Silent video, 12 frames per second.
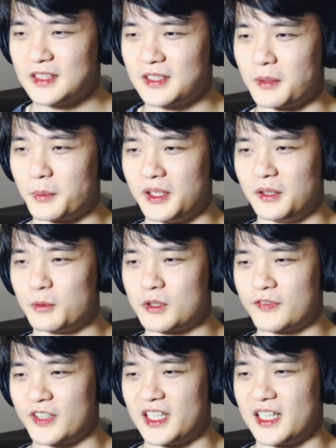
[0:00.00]
Guerrilla
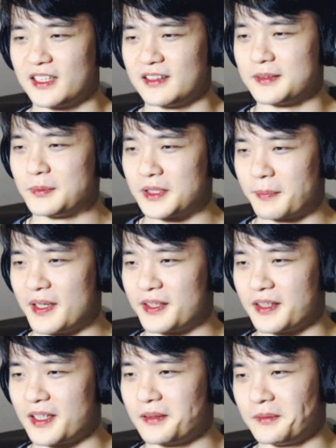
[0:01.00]
warfare tactics work better
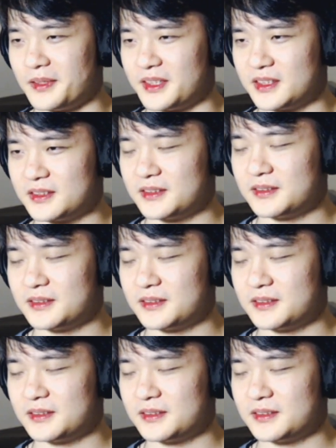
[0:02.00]
that way.